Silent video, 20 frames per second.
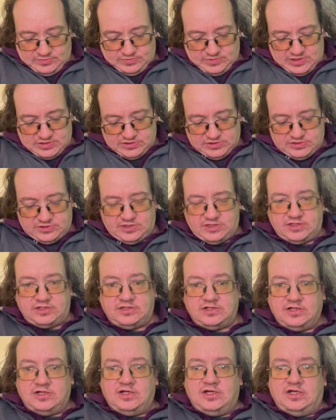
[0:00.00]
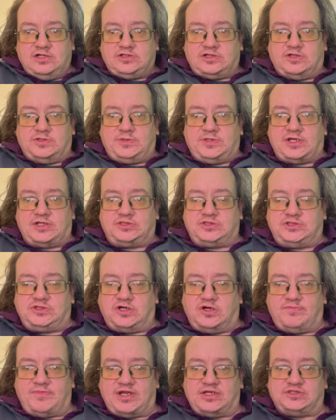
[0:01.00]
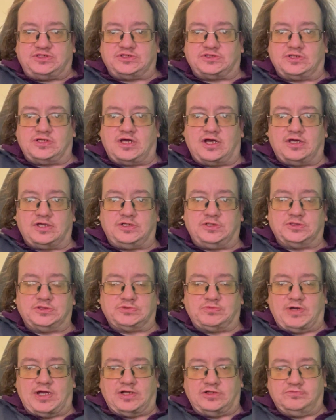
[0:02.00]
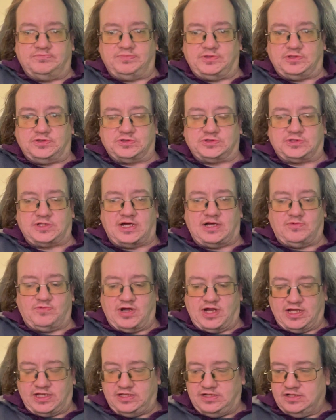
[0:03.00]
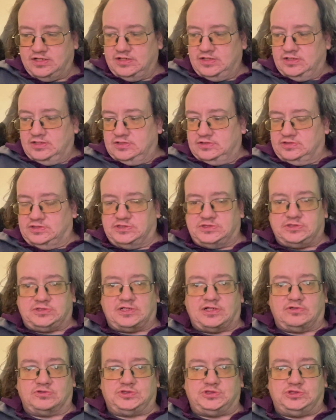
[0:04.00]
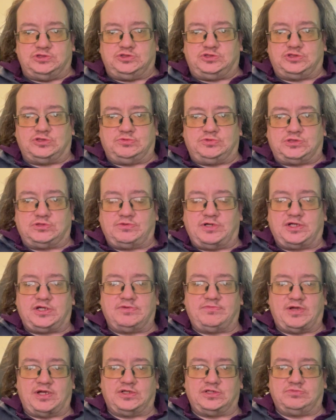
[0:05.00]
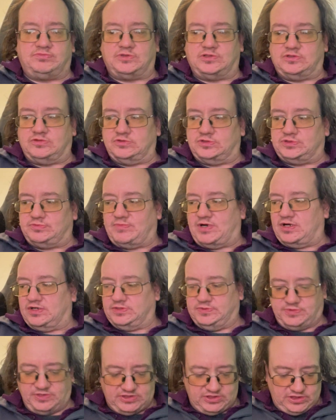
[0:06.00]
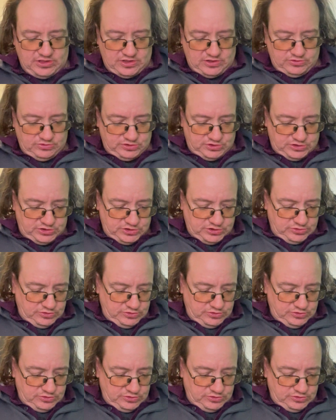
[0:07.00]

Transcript: As I say, don't forget to comment and like as well, because that way this tells YouTube to recommend more of my videos to